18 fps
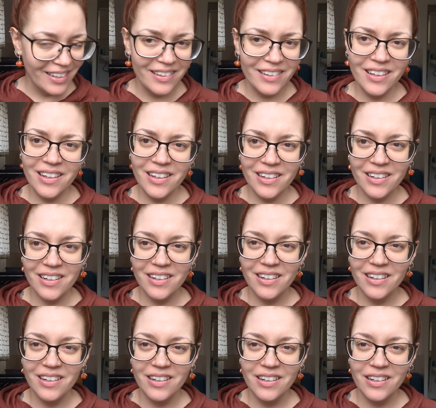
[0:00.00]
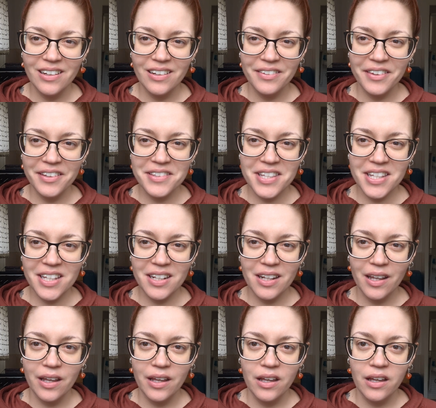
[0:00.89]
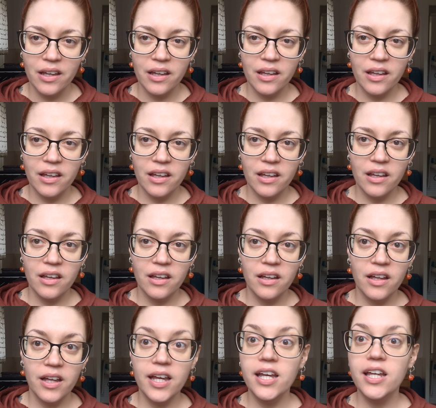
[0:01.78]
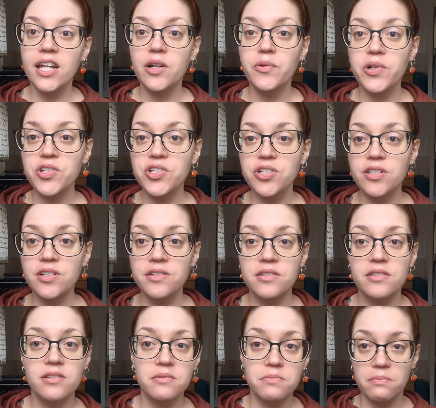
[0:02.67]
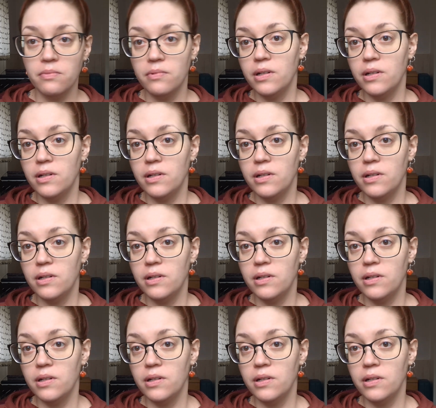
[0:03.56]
Yeah, that's it. Any questions?